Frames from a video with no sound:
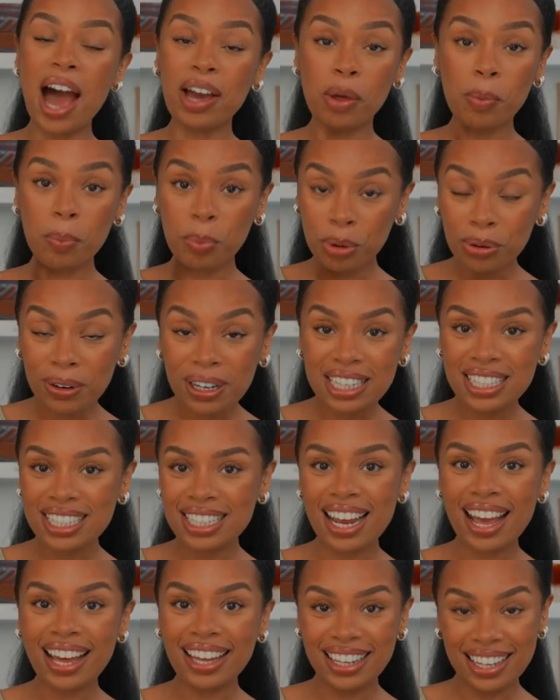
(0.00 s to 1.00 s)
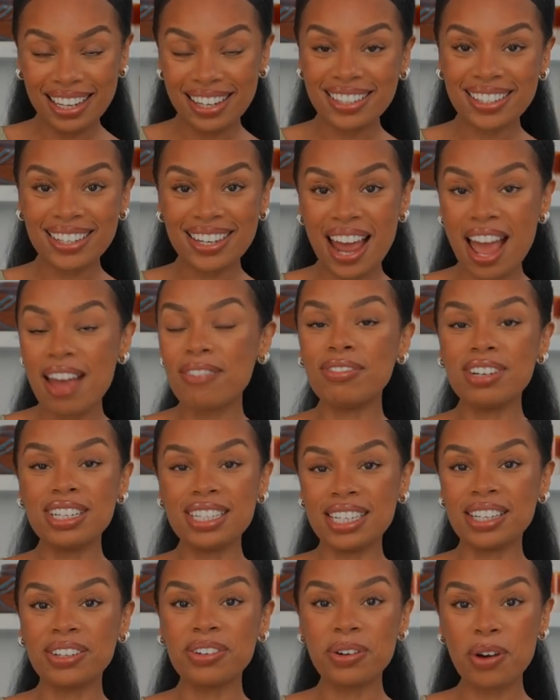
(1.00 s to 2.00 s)
I appreciate each and every
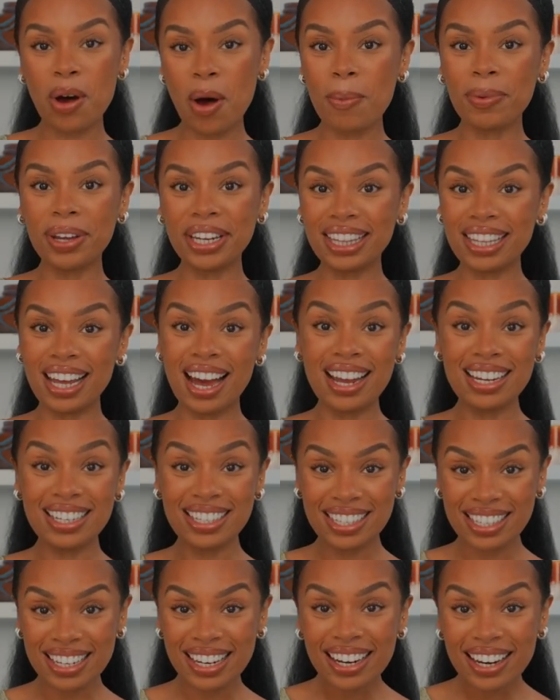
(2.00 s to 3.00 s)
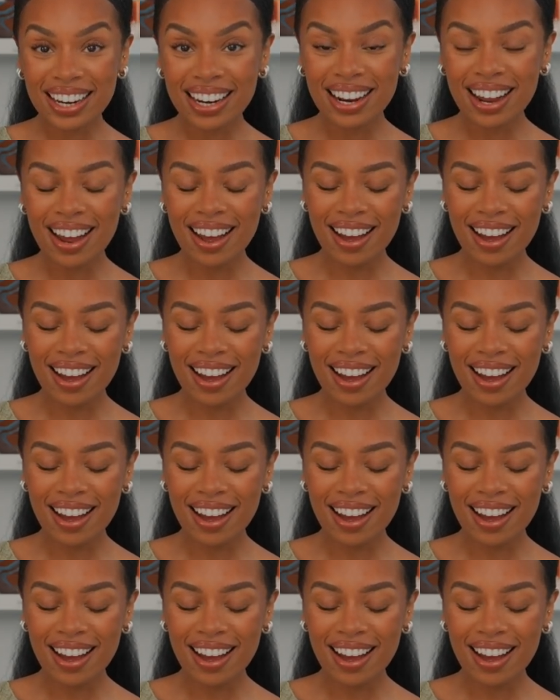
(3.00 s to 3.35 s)
single comment that I see.